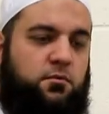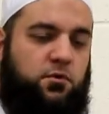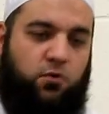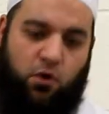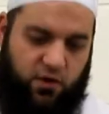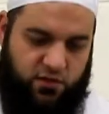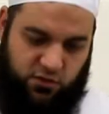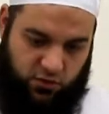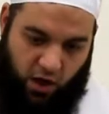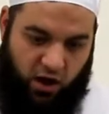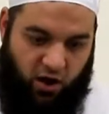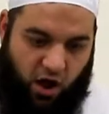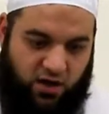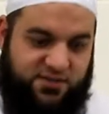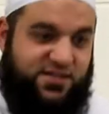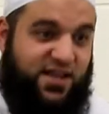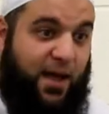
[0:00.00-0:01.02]
Not, I
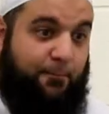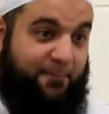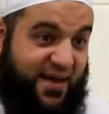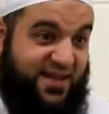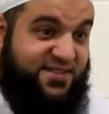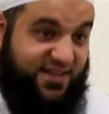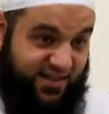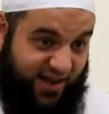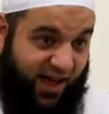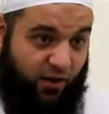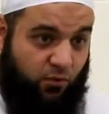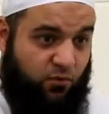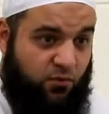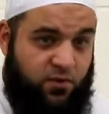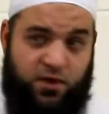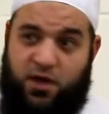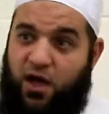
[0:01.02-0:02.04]
can't say I'm better
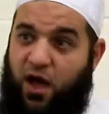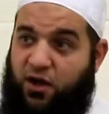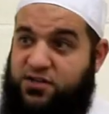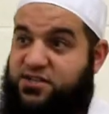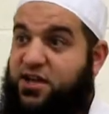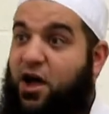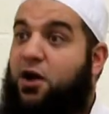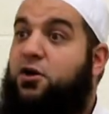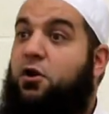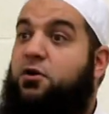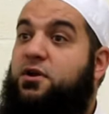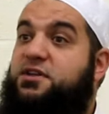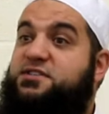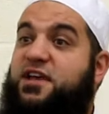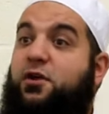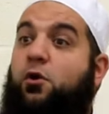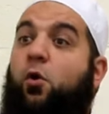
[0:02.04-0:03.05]
now because I can only
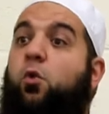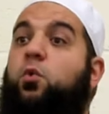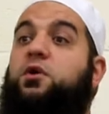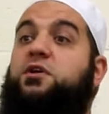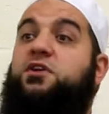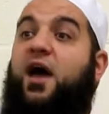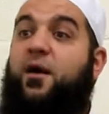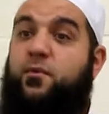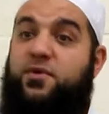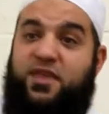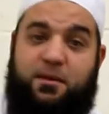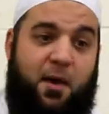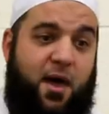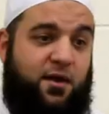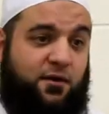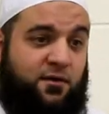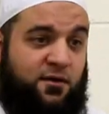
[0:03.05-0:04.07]
say who will die with
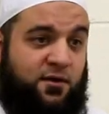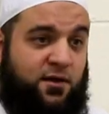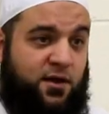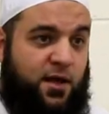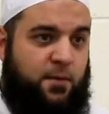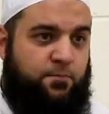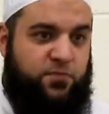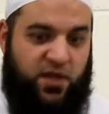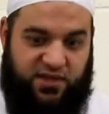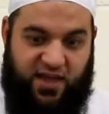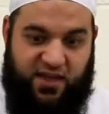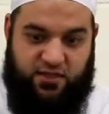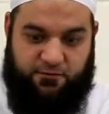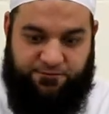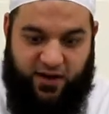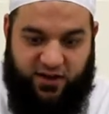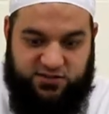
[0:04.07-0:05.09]
Iman. Yeah,
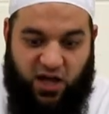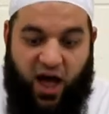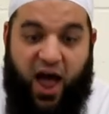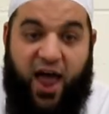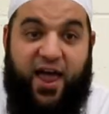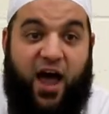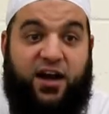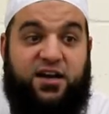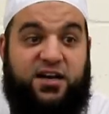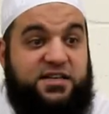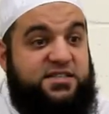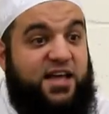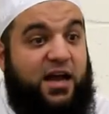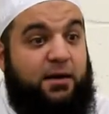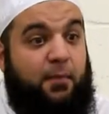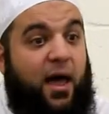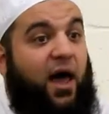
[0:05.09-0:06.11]
the fact that I
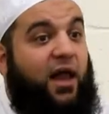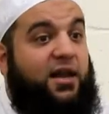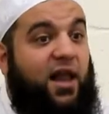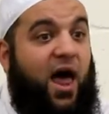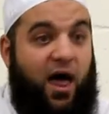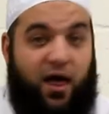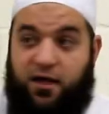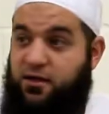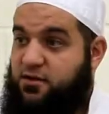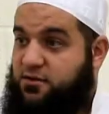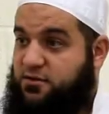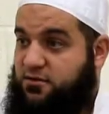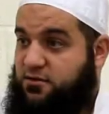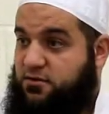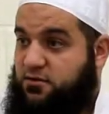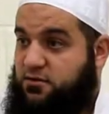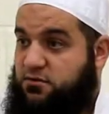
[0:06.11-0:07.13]
understand my Allah
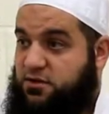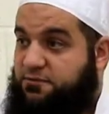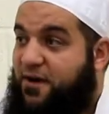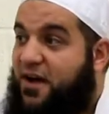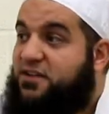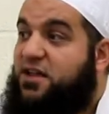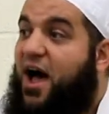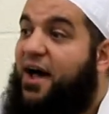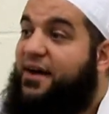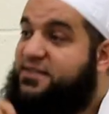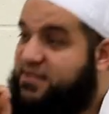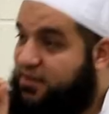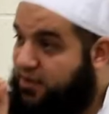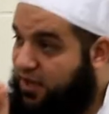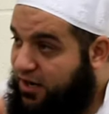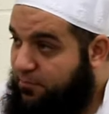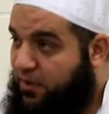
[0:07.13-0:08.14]
the fact that I
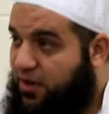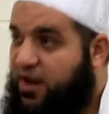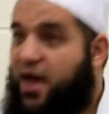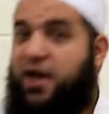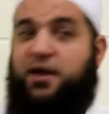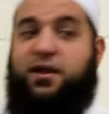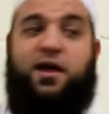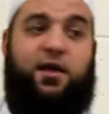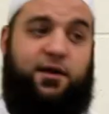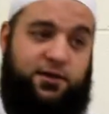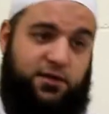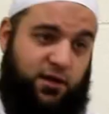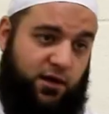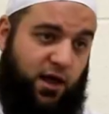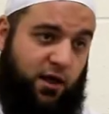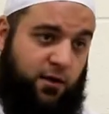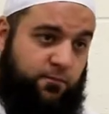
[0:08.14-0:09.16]
said kalima la ilaha
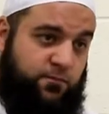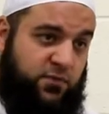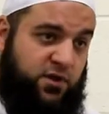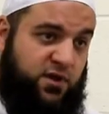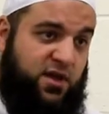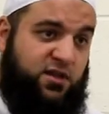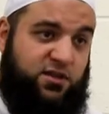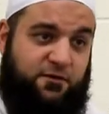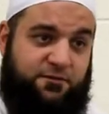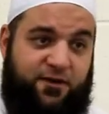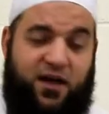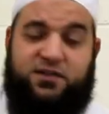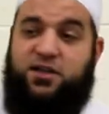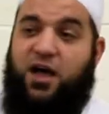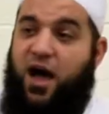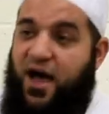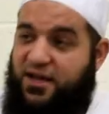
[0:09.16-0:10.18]
illallah, the
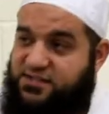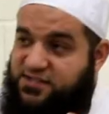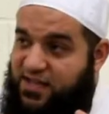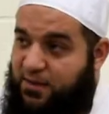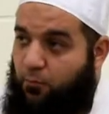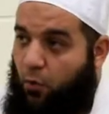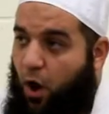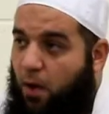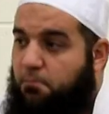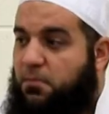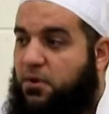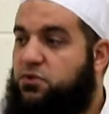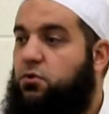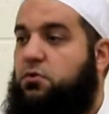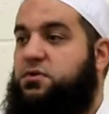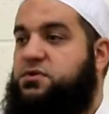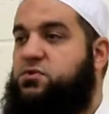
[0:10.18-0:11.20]
fact that I say
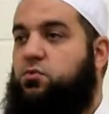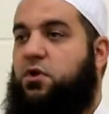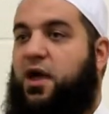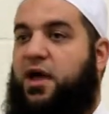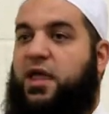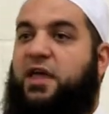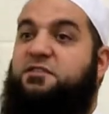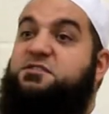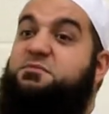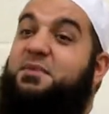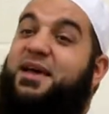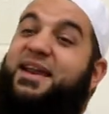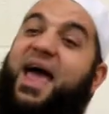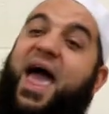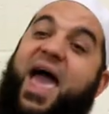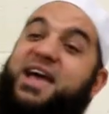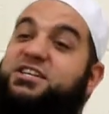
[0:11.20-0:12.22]
Muhammadur Rasulullah gives me
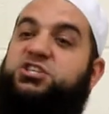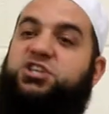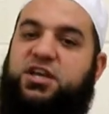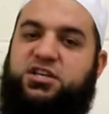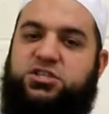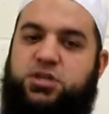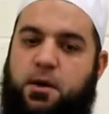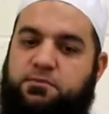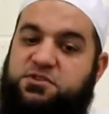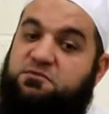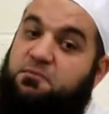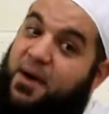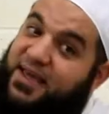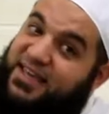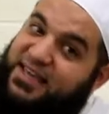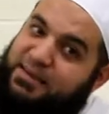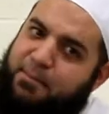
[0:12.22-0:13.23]
an edge in terms of
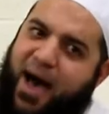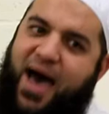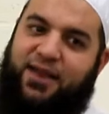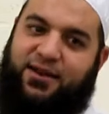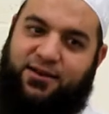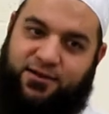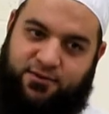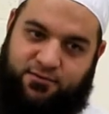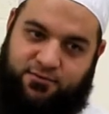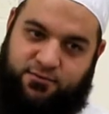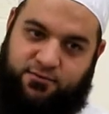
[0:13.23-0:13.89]
my iman.